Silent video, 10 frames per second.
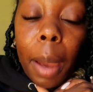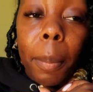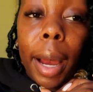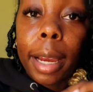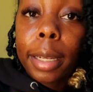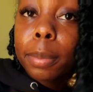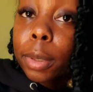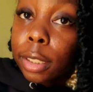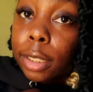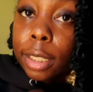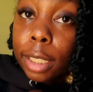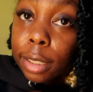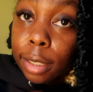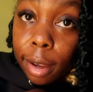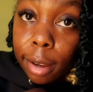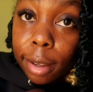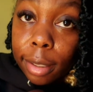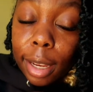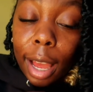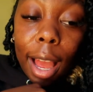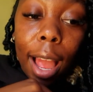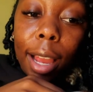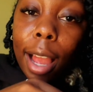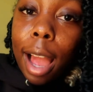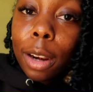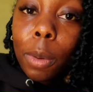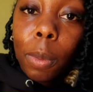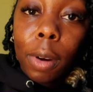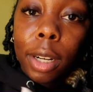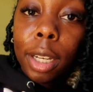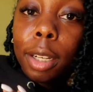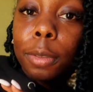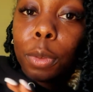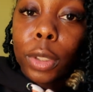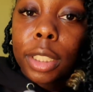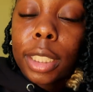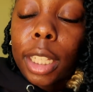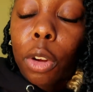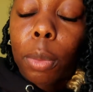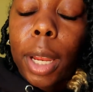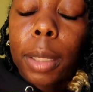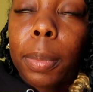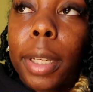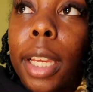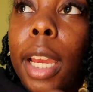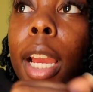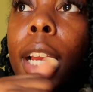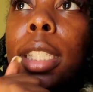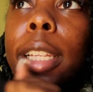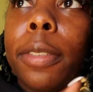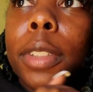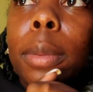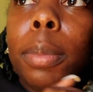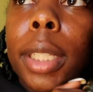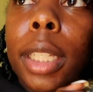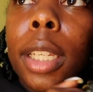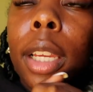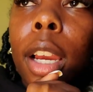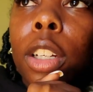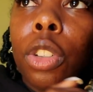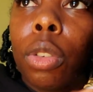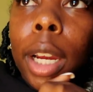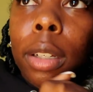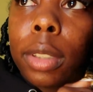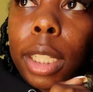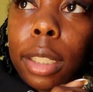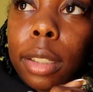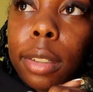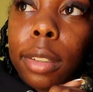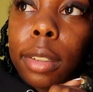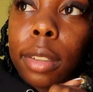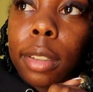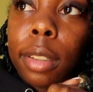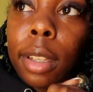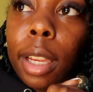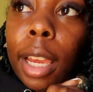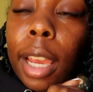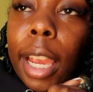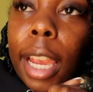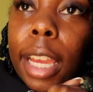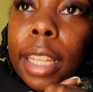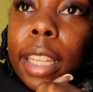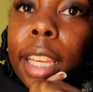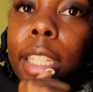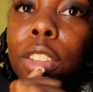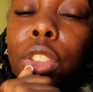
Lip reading: Mine personally is God. I don't want to force anything on anybody, but definitely be grounded. And then